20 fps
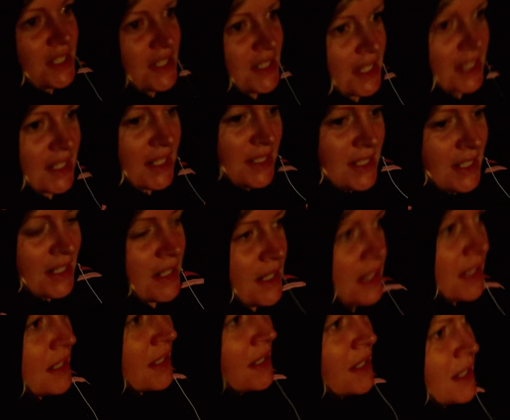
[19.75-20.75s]
and things and
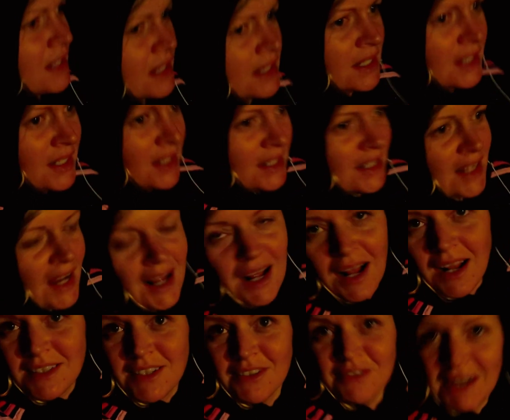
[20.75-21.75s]

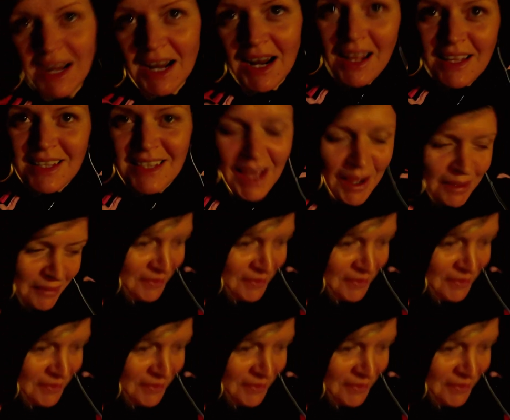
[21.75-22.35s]
I don't really like it.